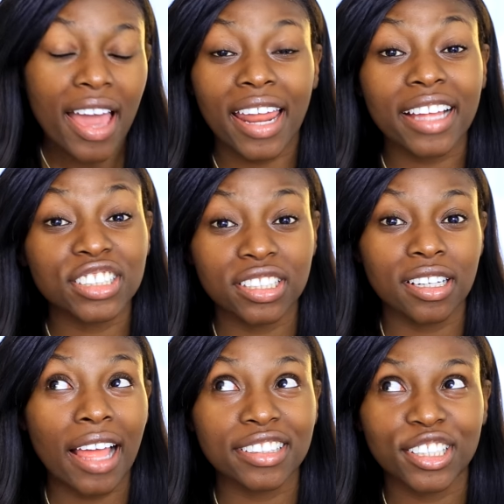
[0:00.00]
And I actually
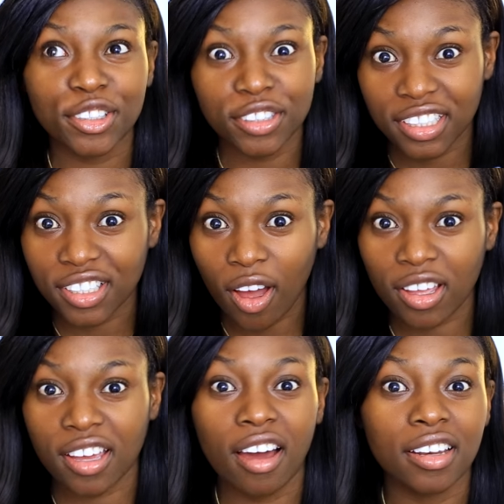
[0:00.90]
like to use the
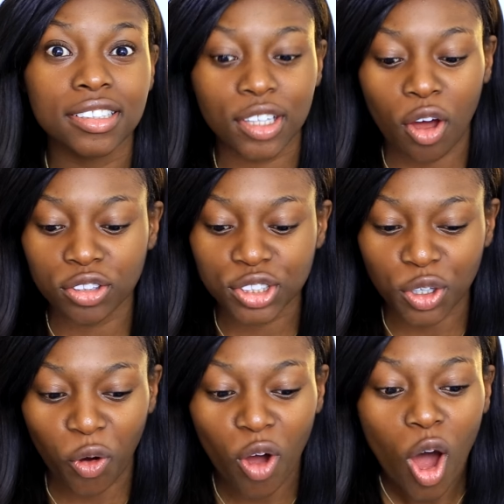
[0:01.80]
darker color to
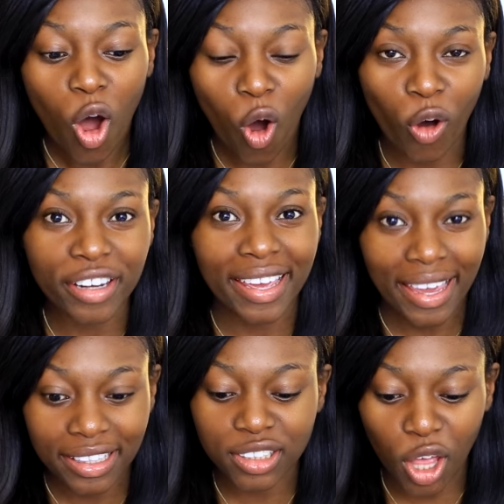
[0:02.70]
contour on
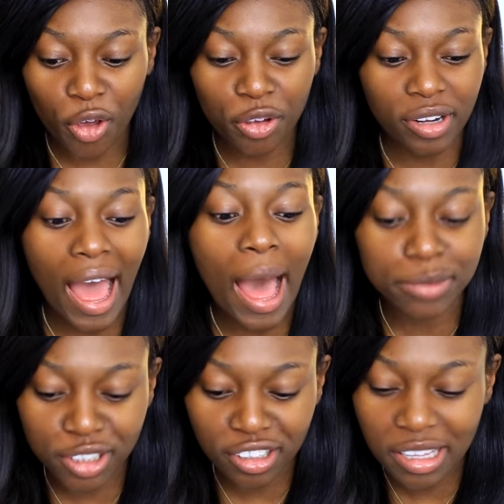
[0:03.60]
its own.
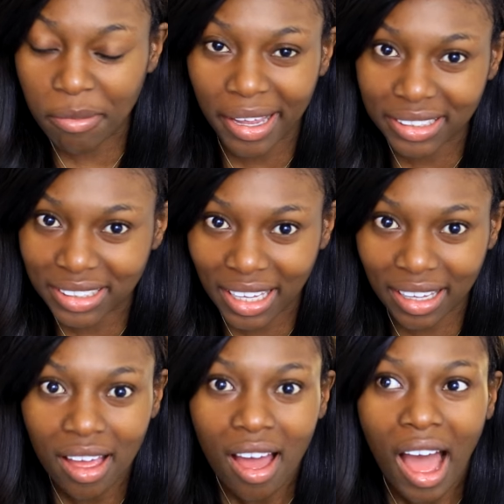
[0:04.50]
Absolutely
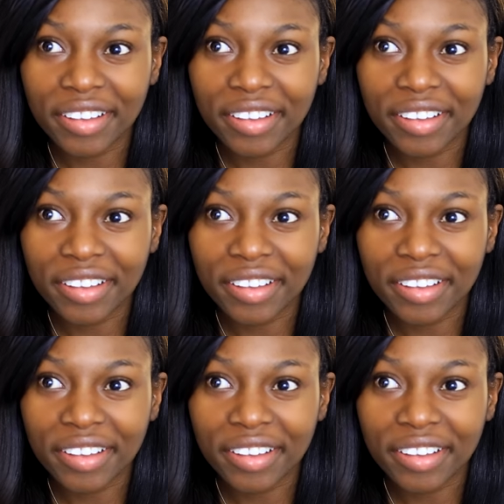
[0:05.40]
amazing.